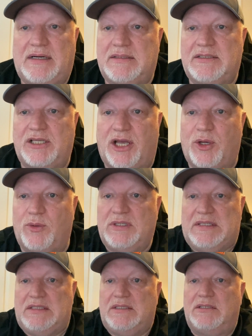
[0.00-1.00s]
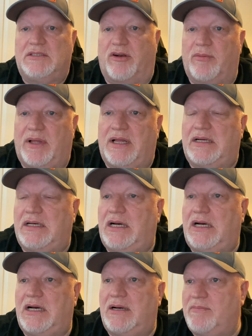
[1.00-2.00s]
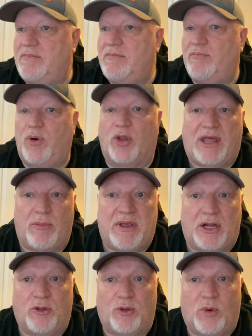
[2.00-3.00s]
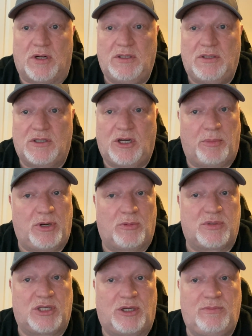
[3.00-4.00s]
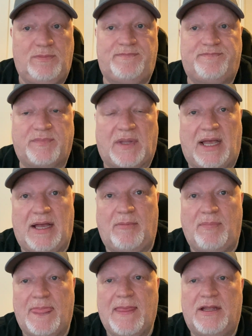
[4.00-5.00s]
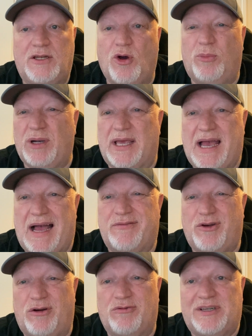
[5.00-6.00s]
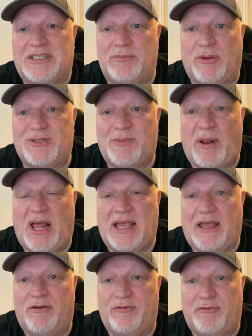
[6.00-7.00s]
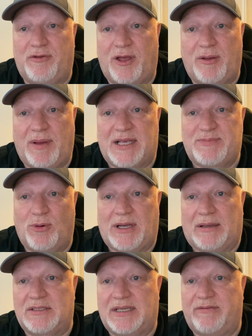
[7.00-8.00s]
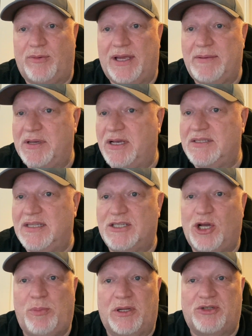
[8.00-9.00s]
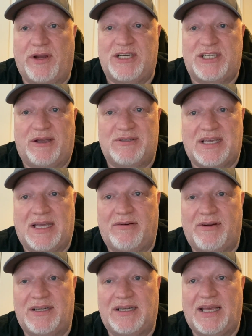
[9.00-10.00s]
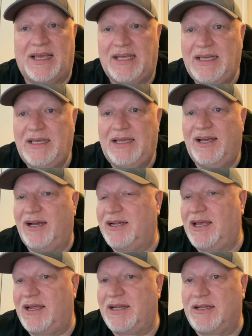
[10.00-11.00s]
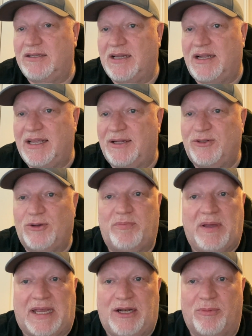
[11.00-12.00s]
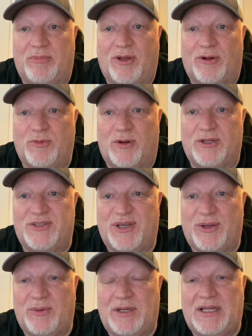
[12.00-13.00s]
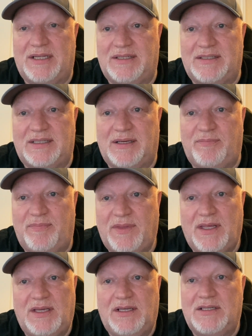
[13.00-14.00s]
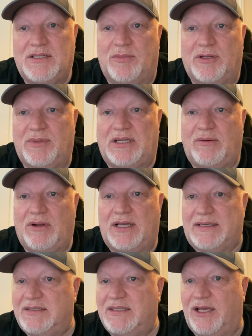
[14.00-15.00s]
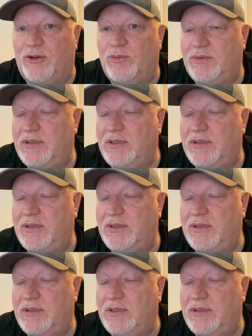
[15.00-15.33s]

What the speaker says: So sorry about that. But there'll be another one coming up soon. Normally I've got a reasonable supply of baseball caps to give away because there's a couple of trade shows a year, and I end up picking up the odd one or two, and some of them I don't like. So,